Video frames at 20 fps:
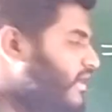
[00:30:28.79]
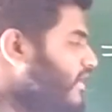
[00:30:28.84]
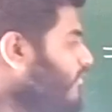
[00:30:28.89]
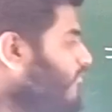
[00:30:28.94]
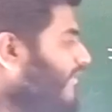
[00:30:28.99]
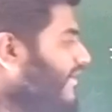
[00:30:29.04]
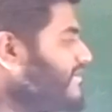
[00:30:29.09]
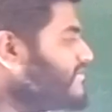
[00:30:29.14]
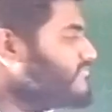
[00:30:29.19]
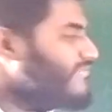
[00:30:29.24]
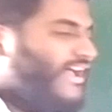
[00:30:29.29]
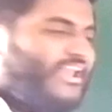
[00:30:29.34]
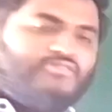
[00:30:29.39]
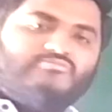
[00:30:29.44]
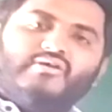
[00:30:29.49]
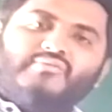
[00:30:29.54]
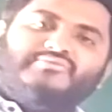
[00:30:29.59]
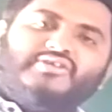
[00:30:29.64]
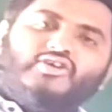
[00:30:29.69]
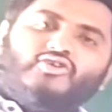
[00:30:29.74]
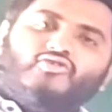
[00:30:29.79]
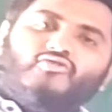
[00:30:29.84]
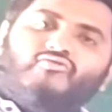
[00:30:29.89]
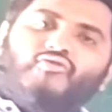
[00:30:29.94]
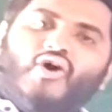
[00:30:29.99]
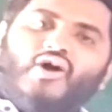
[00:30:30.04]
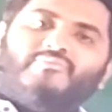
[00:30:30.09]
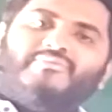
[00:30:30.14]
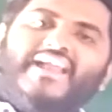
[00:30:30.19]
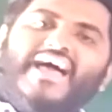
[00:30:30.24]
What is volume of the cube
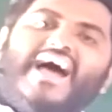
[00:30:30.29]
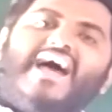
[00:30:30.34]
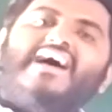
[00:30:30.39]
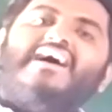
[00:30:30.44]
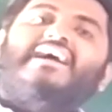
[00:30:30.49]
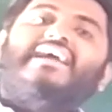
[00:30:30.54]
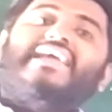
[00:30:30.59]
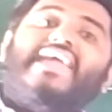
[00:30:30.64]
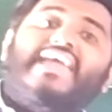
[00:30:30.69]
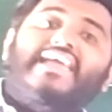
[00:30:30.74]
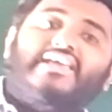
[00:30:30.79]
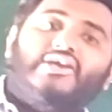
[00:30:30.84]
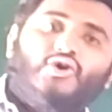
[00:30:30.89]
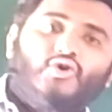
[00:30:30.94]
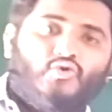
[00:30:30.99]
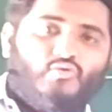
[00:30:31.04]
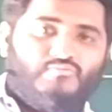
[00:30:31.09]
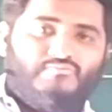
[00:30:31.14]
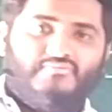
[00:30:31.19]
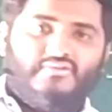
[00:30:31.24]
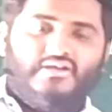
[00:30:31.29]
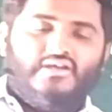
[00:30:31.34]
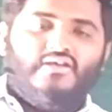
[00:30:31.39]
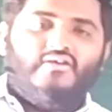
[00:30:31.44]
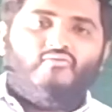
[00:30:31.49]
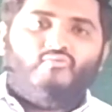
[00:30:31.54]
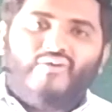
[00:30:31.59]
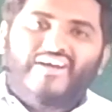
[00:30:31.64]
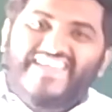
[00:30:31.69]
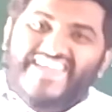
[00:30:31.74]
formula? A cube.
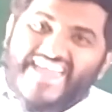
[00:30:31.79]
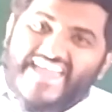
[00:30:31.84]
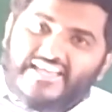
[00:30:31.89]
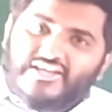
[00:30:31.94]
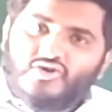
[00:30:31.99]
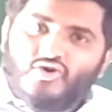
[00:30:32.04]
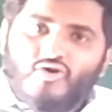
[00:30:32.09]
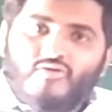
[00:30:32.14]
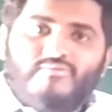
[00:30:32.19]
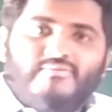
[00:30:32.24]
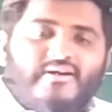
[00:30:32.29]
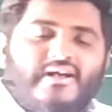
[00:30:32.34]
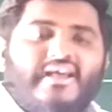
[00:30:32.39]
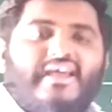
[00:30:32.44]
Why A cube?